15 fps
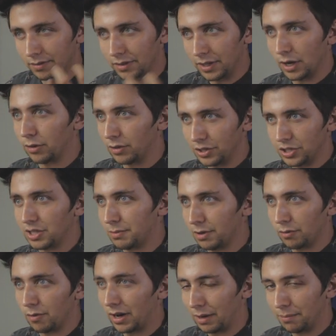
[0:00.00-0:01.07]
you know,
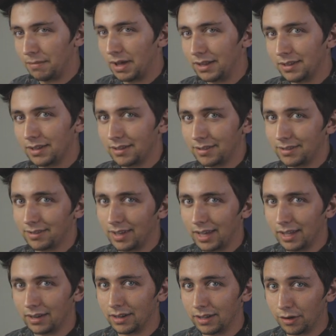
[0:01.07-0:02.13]
legitimately recommend this
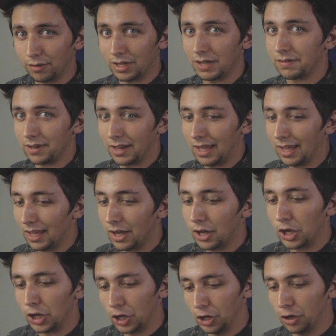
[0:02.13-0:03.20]
and, you know, give it a
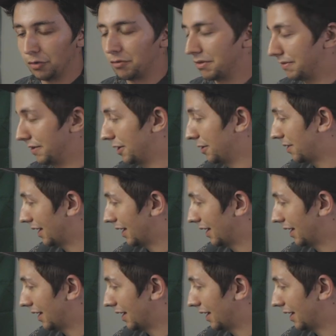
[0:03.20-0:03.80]
good review.